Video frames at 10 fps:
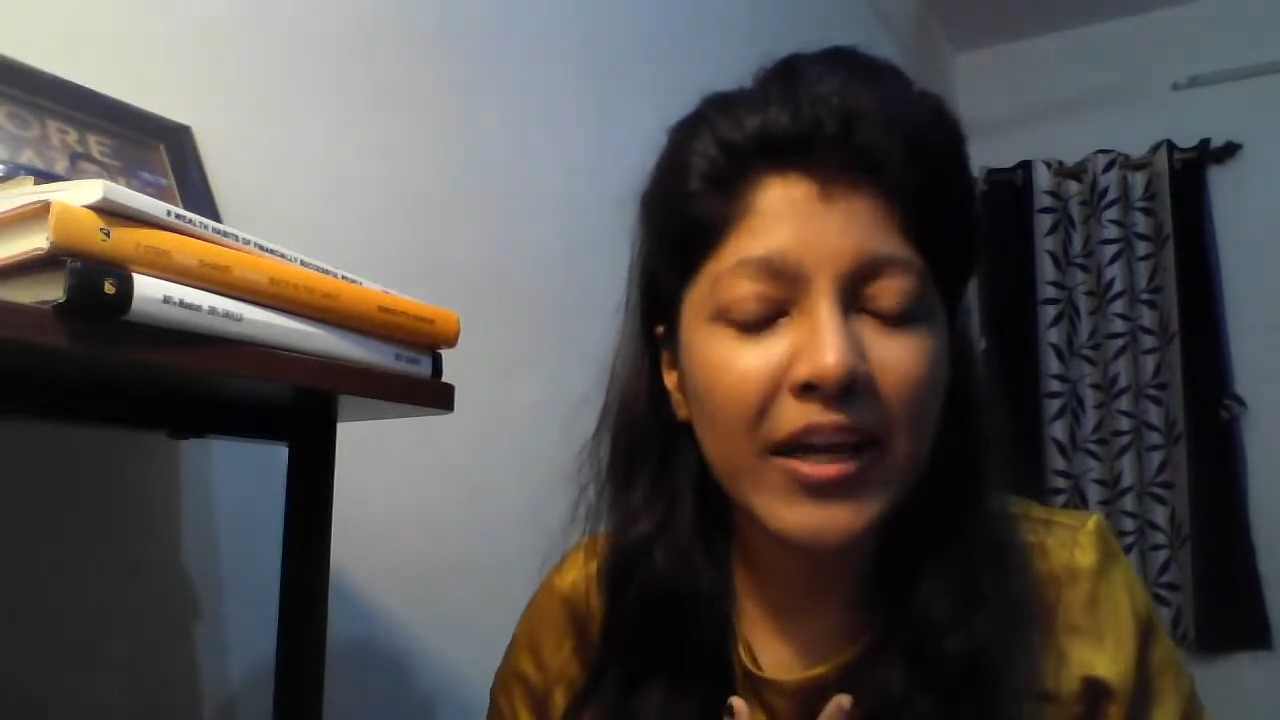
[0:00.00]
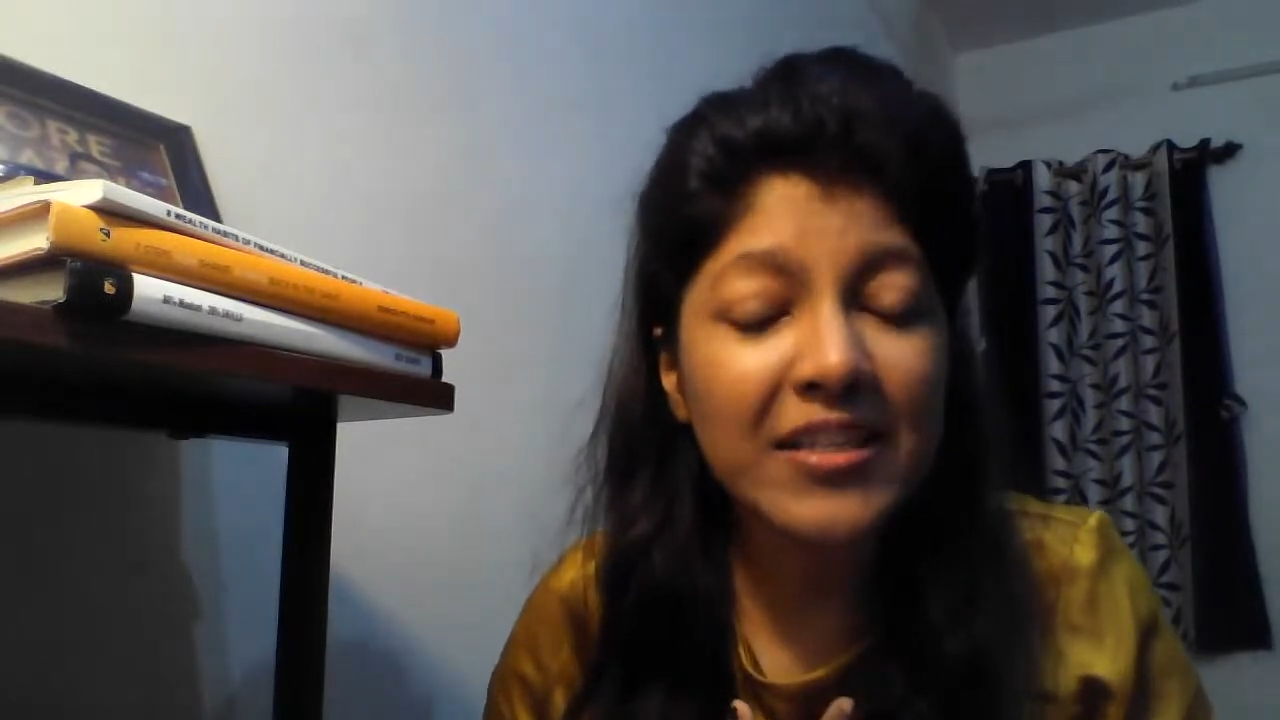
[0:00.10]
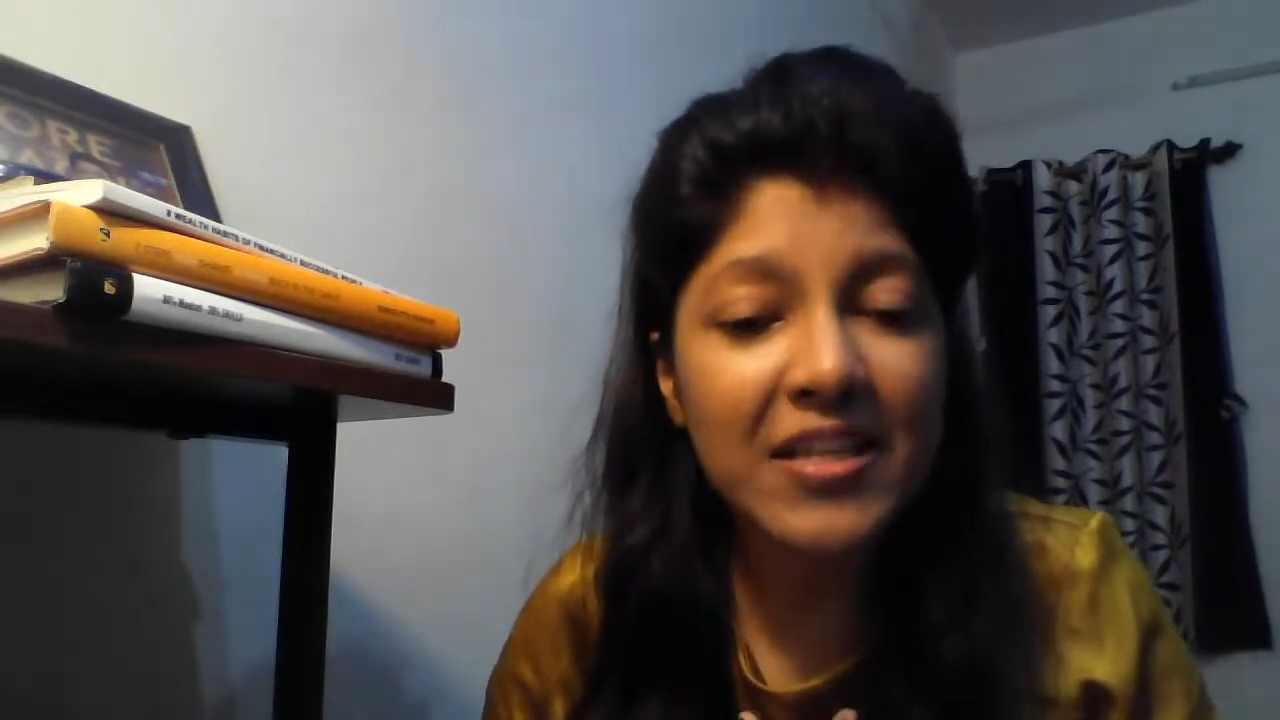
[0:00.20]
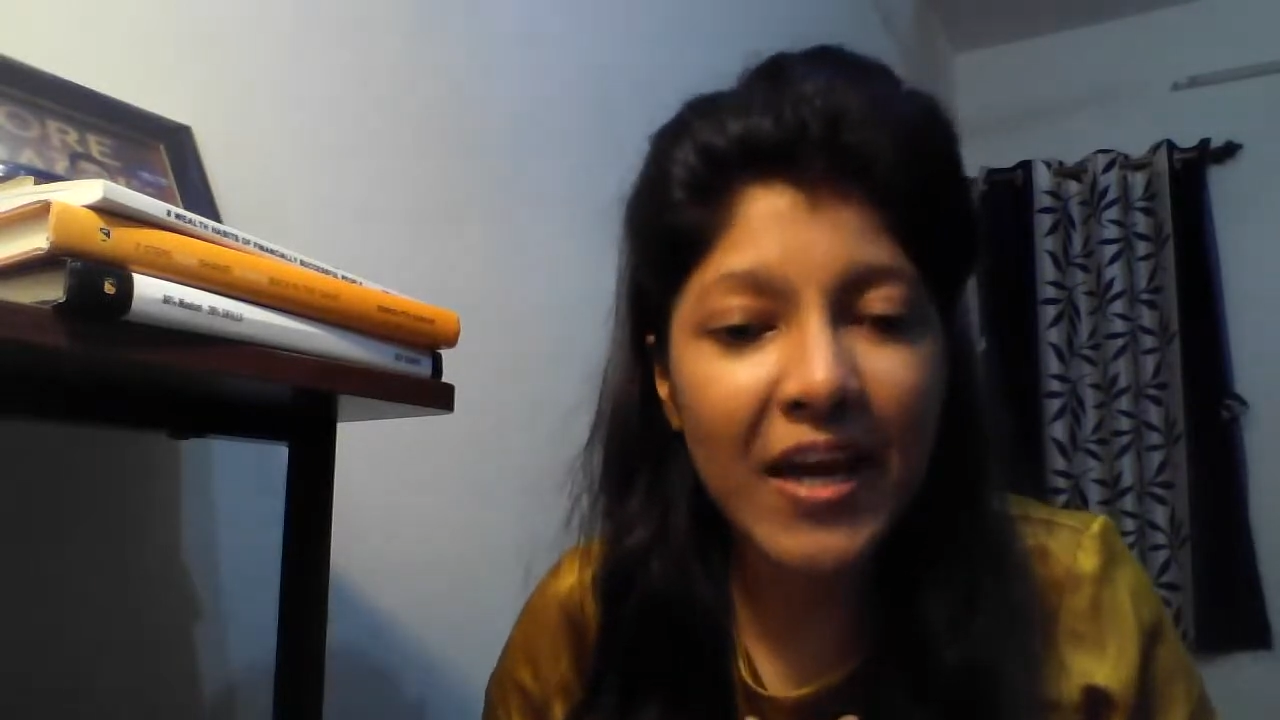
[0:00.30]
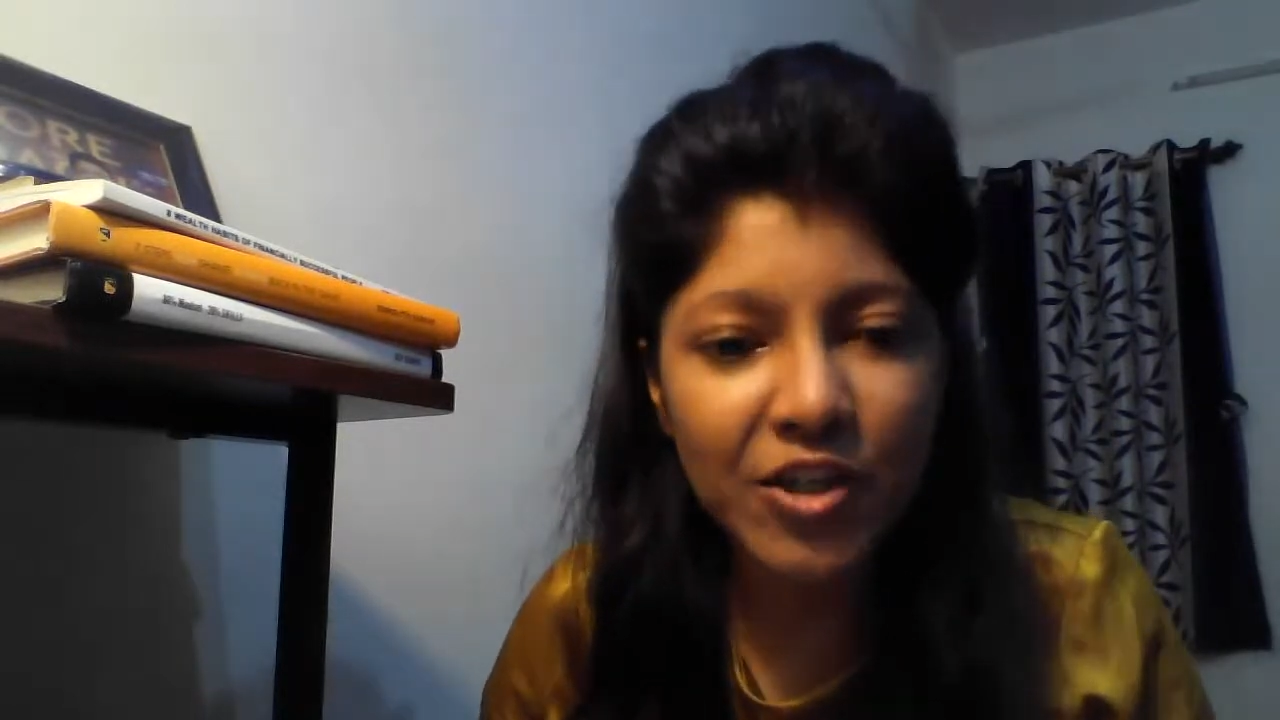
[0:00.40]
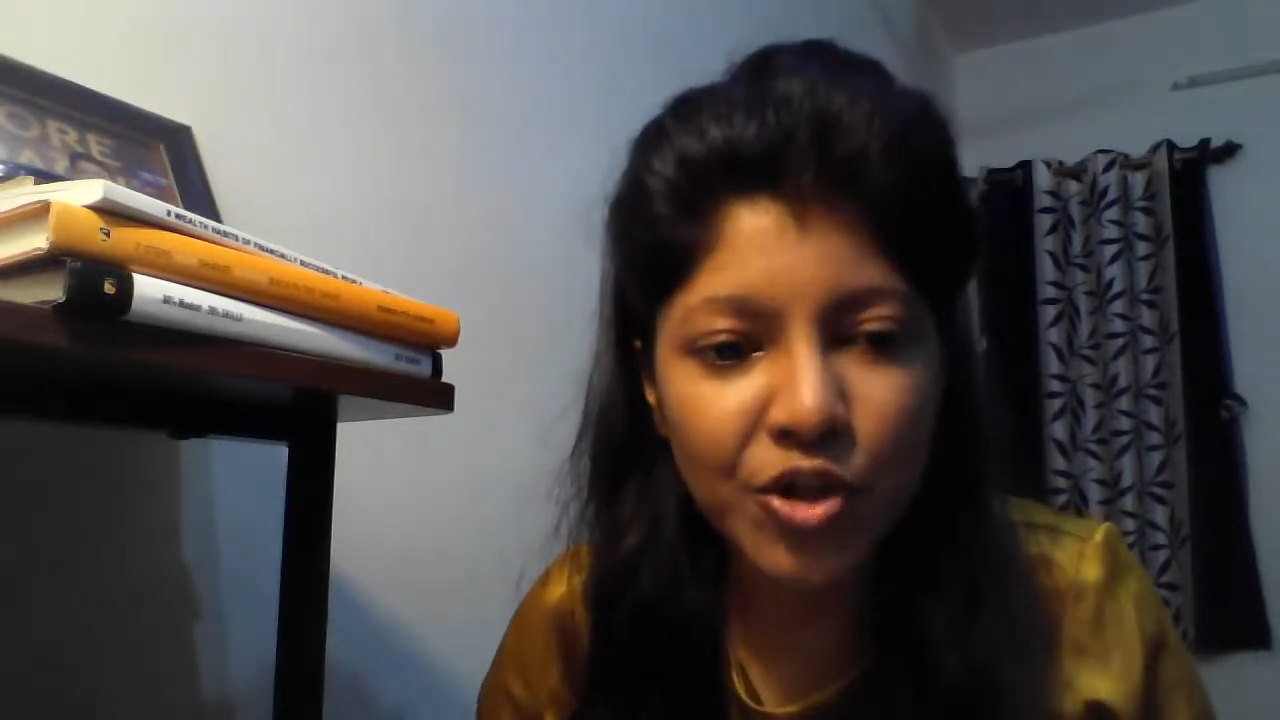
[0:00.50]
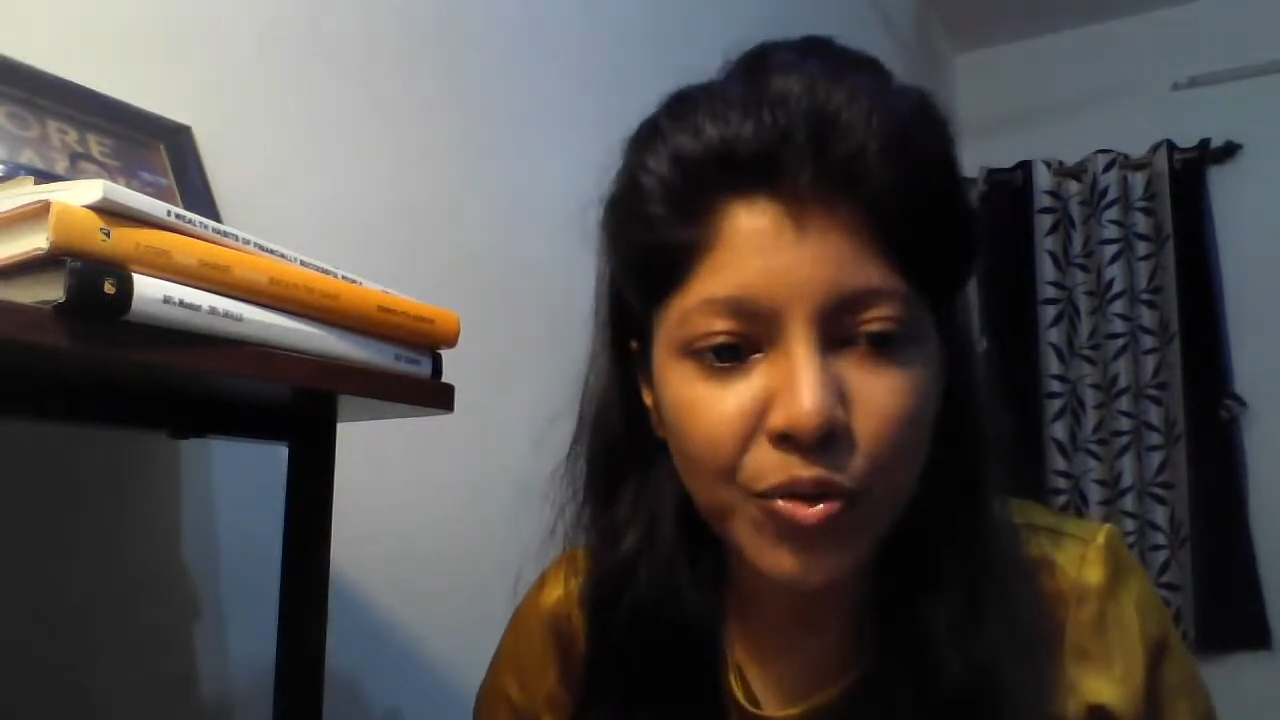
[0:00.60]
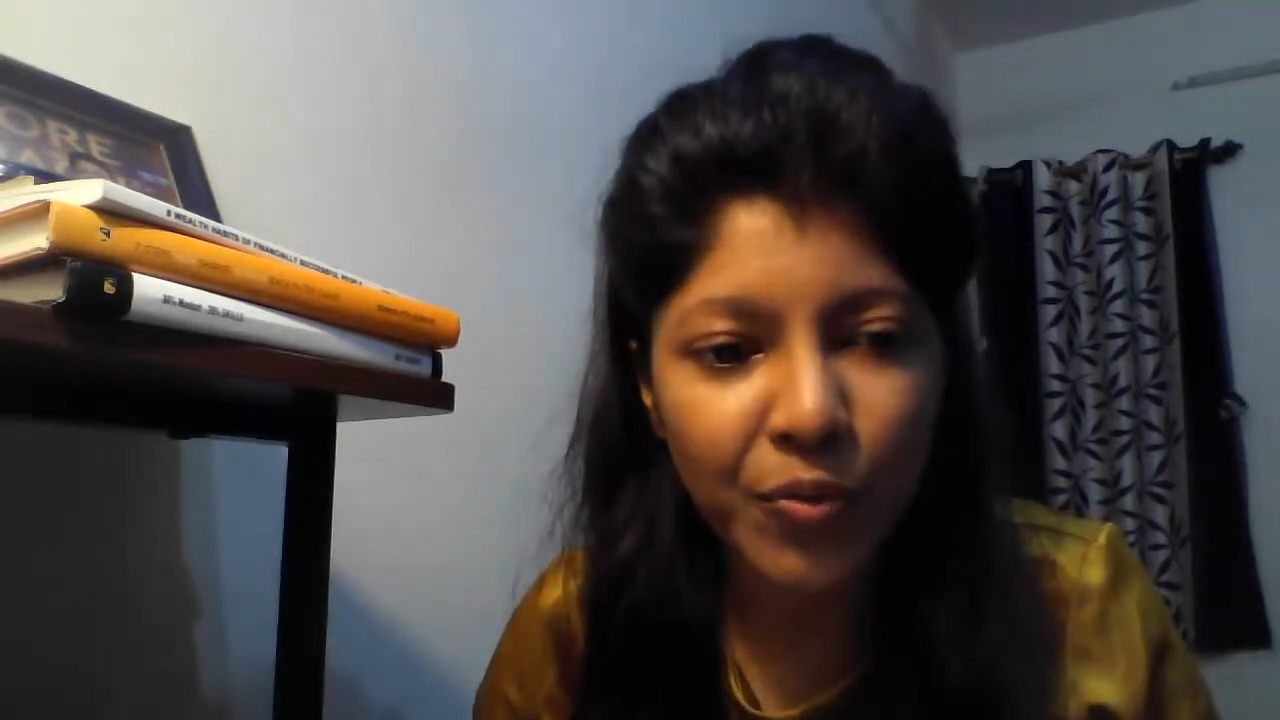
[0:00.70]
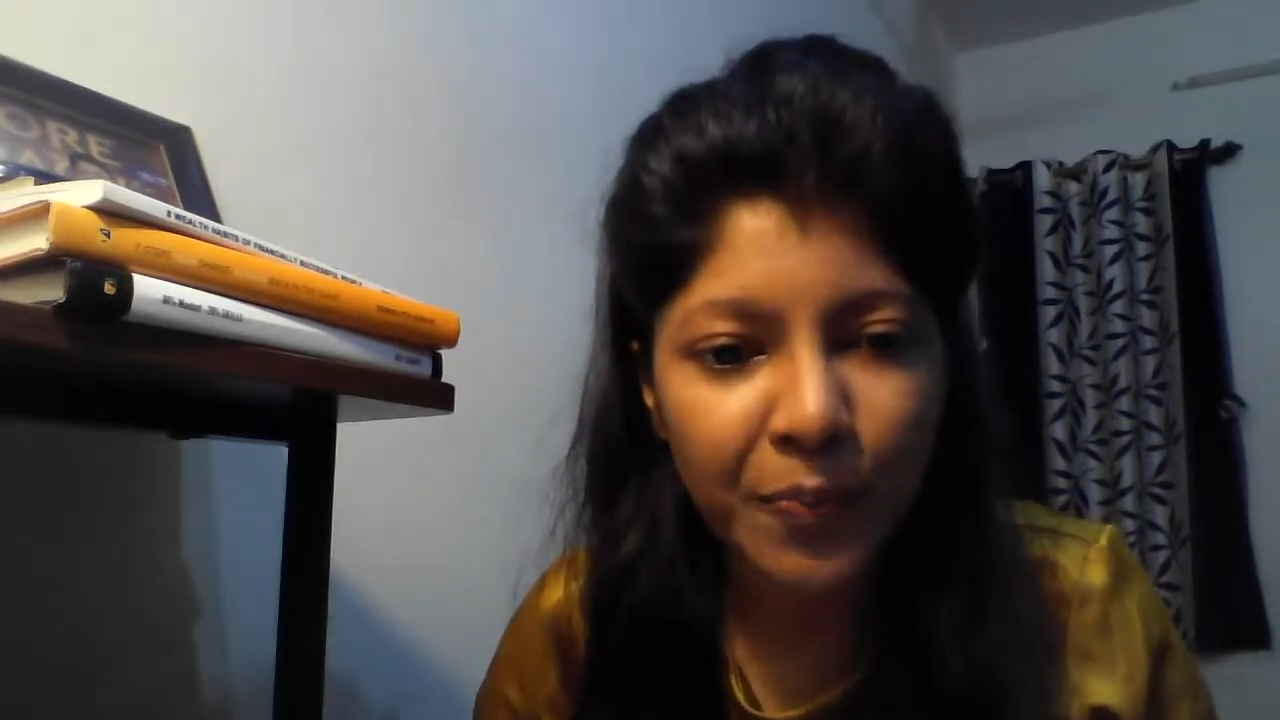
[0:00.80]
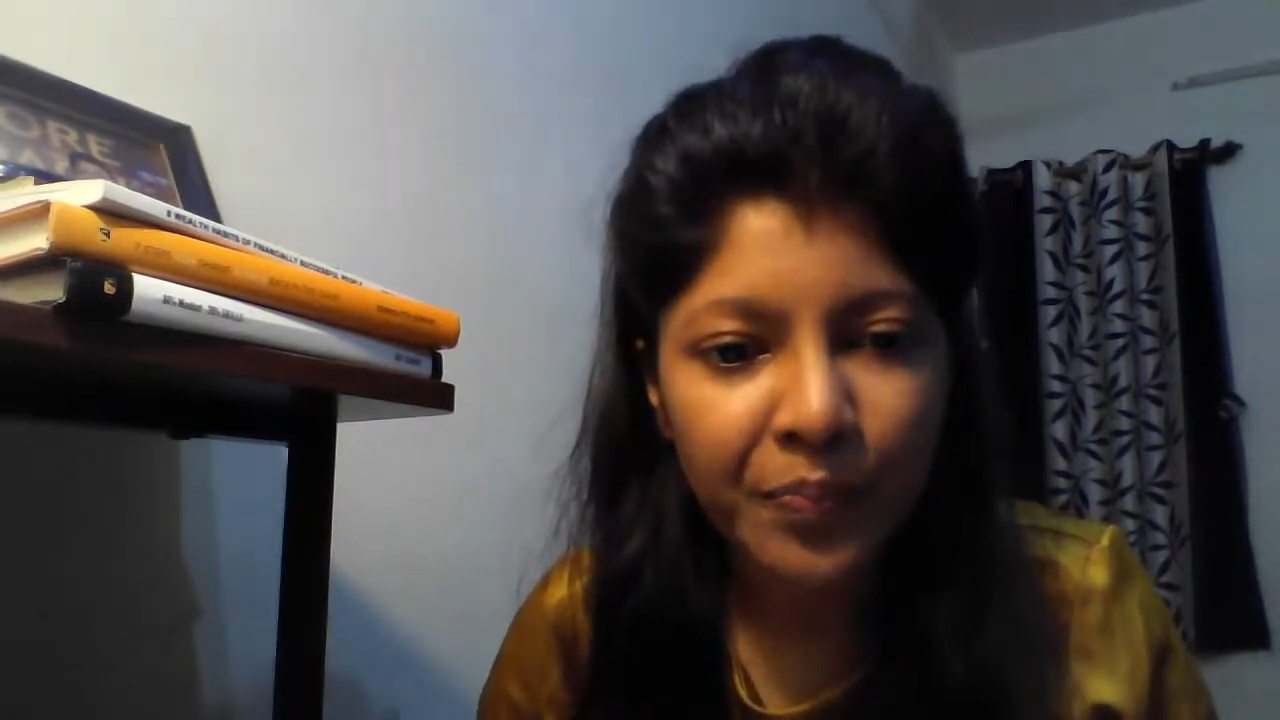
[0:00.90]
inside
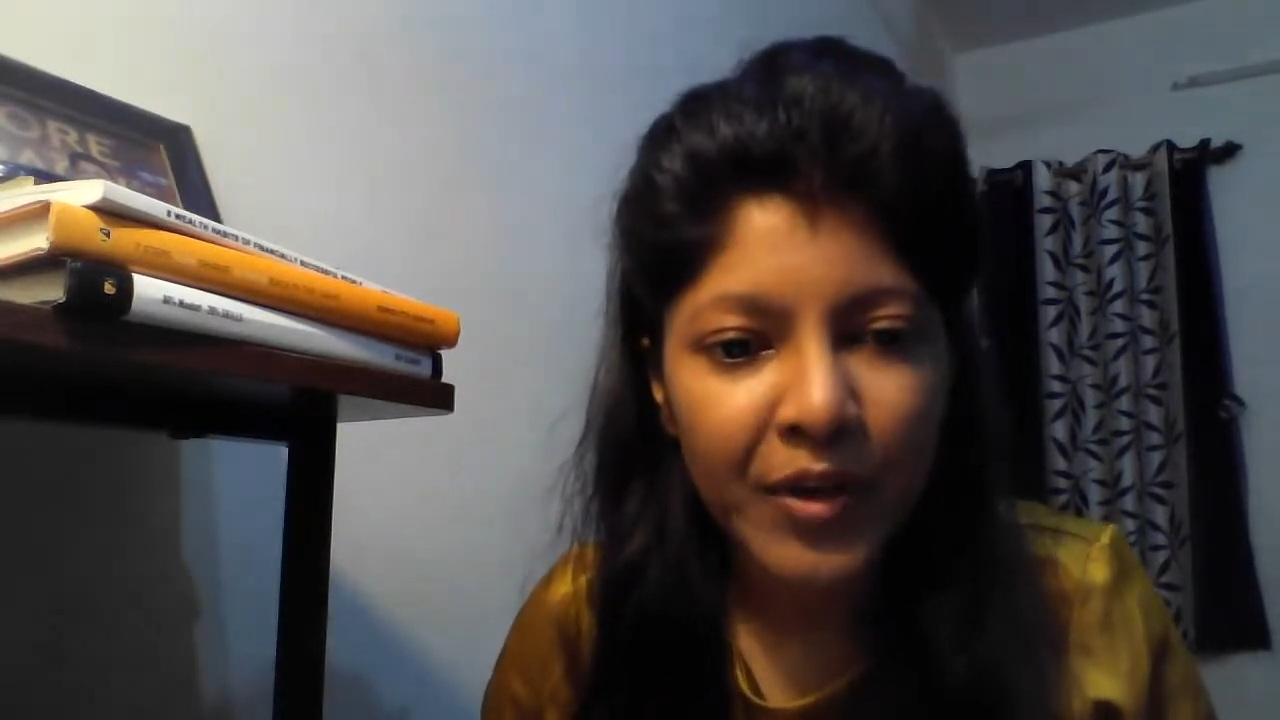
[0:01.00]
you?